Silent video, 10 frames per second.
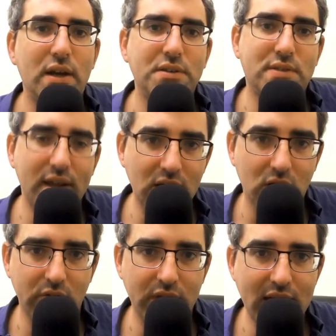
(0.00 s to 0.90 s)
take
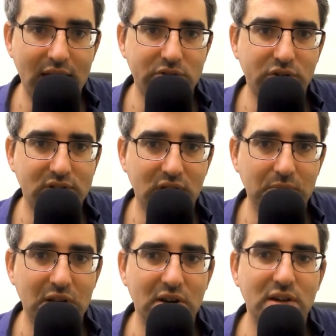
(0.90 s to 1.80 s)
over the electricity
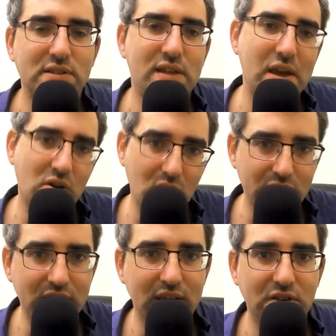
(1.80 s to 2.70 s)
meter, take
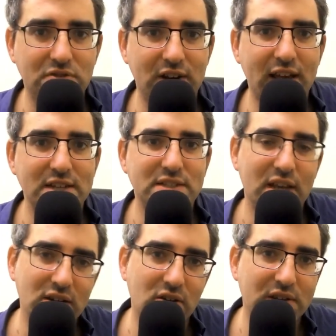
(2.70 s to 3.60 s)
over the internet,
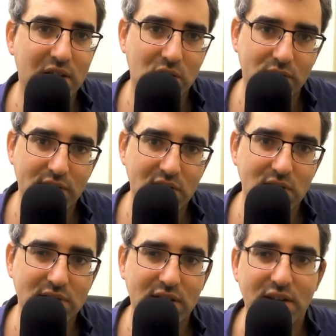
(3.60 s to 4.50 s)
take over the
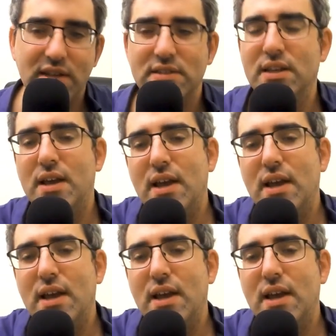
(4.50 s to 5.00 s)
utilities.